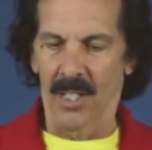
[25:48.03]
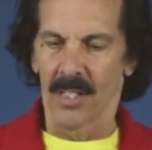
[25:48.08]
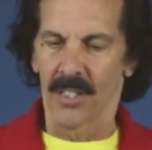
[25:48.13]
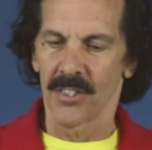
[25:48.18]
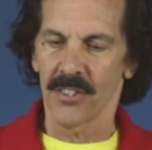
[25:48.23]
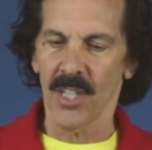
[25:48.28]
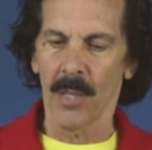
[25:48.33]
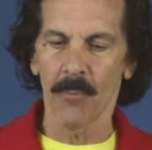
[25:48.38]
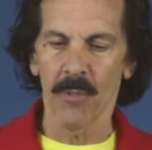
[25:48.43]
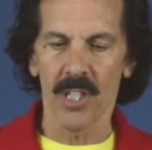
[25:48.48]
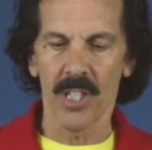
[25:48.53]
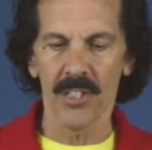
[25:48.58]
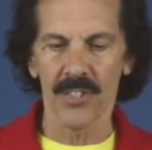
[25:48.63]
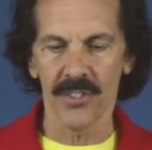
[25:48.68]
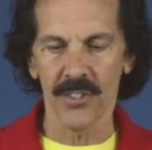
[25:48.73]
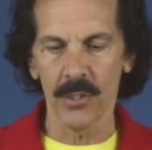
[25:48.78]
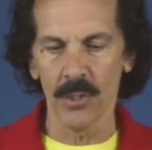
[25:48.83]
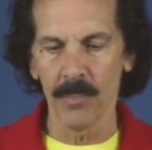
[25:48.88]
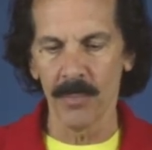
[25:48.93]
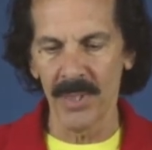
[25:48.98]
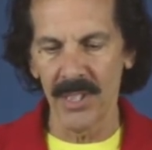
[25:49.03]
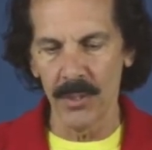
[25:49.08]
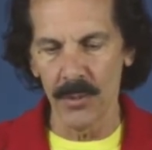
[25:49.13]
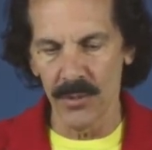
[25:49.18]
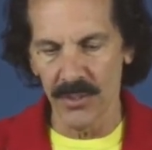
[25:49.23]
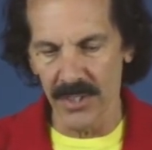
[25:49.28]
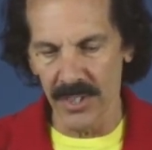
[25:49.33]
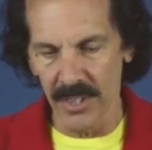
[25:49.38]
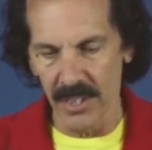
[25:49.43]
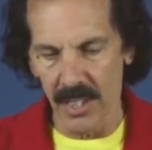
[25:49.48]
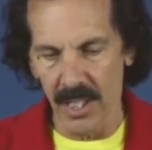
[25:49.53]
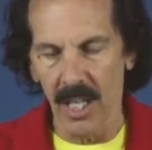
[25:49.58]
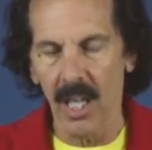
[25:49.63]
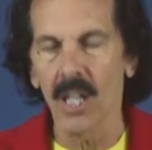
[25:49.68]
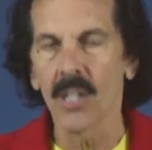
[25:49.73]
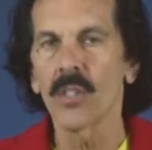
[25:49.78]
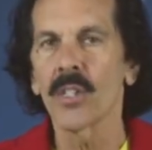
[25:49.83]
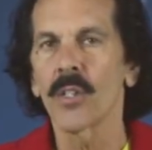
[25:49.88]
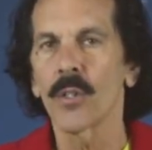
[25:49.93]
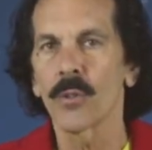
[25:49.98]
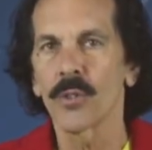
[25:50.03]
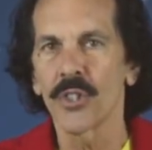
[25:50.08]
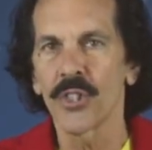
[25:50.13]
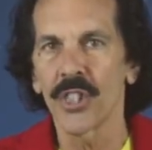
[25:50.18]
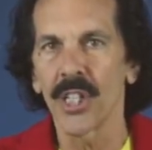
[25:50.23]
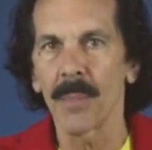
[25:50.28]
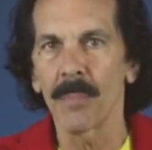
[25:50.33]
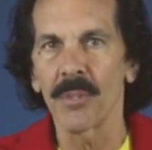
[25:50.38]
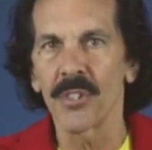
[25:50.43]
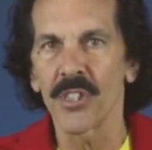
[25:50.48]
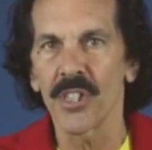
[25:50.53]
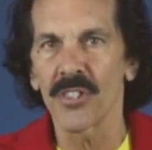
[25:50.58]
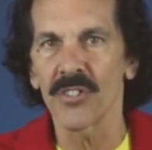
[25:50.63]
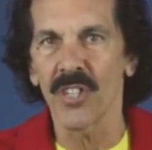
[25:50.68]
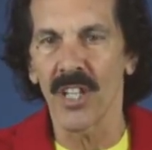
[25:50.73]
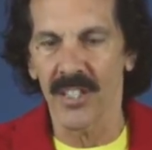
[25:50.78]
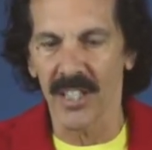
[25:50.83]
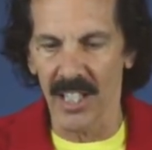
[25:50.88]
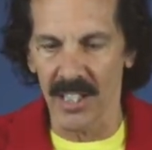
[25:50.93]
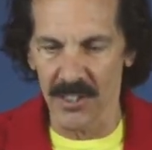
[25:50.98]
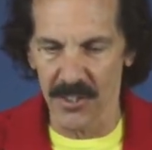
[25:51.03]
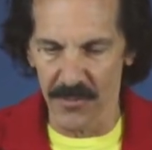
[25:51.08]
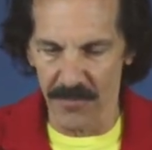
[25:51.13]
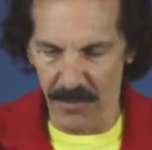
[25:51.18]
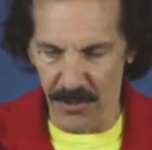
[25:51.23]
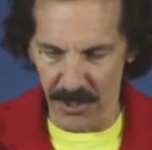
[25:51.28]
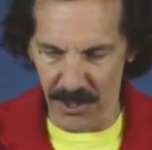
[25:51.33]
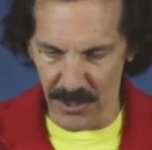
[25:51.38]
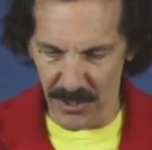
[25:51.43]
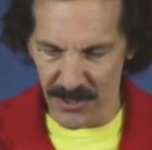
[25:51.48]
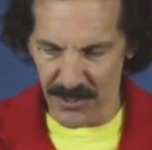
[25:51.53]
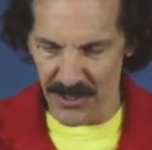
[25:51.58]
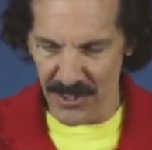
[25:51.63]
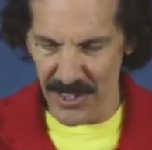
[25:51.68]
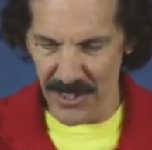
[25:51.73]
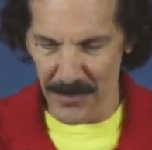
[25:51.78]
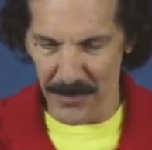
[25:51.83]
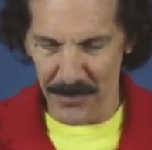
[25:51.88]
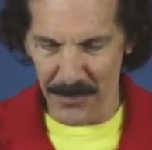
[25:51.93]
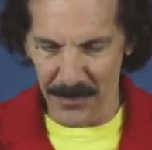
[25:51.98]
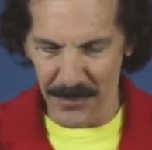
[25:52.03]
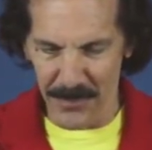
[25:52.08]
This time we're going to still be using a little chip just like this for you to see.